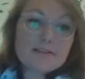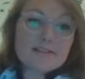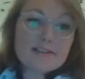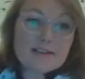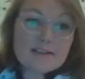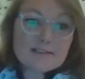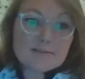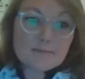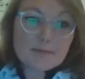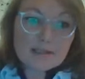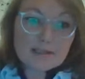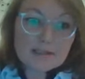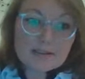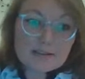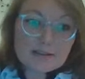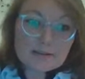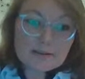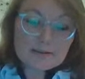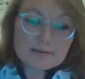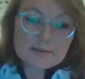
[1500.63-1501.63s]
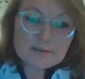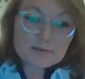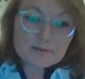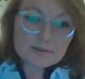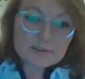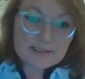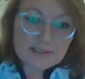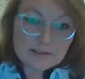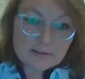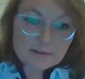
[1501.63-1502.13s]
The seismic
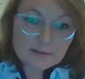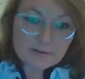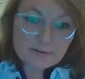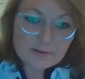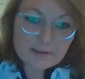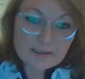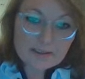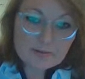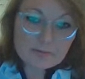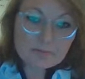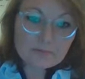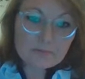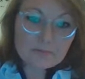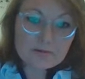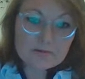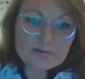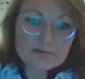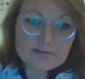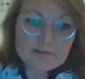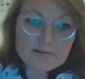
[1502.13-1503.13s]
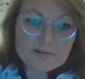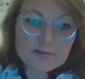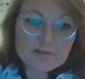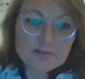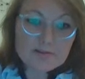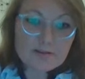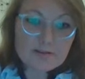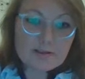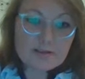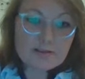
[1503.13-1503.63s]
stratigraphy was
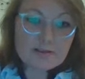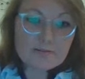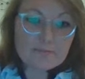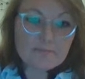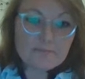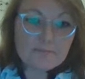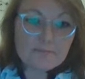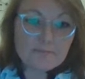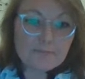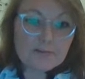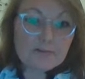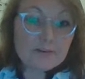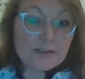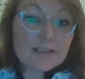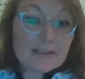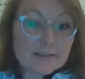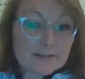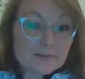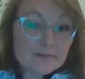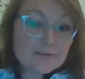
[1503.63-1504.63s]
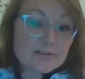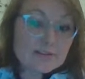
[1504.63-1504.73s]
fairly